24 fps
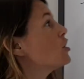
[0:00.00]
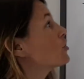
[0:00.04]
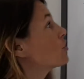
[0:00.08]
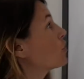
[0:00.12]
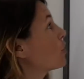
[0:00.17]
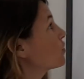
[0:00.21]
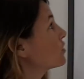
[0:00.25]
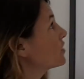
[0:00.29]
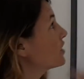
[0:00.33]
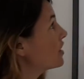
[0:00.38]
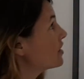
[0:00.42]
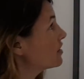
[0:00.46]

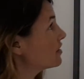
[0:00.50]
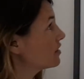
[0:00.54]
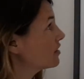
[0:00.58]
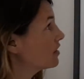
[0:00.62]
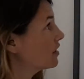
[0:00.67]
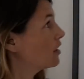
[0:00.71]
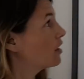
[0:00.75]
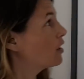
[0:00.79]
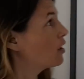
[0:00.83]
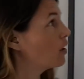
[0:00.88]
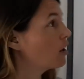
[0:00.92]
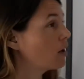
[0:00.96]
So
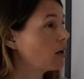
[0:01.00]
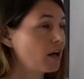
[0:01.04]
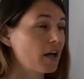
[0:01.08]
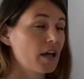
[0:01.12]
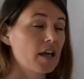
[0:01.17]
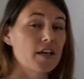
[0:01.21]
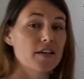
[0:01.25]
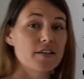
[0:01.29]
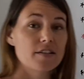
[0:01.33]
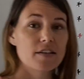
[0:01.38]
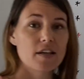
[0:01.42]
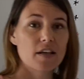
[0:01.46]
this
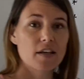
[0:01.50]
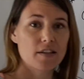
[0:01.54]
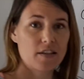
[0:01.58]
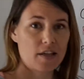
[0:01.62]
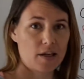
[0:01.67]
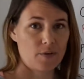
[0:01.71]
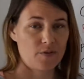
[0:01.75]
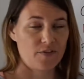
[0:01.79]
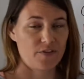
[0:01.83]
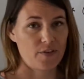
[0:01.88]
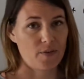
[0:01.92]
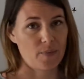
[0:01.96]
is
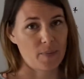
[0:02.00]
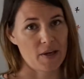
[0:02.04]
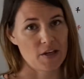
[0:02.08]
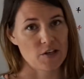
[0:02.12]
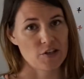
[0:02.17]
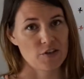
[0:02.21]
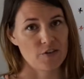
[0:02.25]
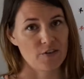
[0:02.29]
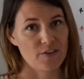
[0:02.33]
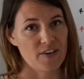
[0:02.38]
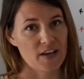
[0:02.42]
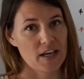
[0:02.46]
the
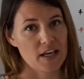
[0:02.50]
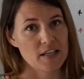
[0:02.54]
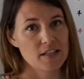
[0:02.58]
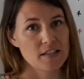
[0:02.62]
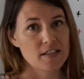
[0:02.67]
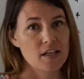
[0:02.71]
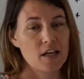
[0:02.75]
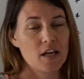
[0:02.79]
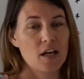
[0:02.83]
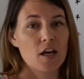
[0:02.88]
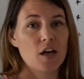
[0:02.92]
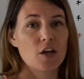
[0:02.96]
inflammation
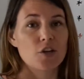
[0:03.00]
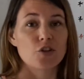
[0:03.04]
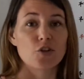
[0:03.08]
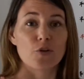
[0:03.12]
phase.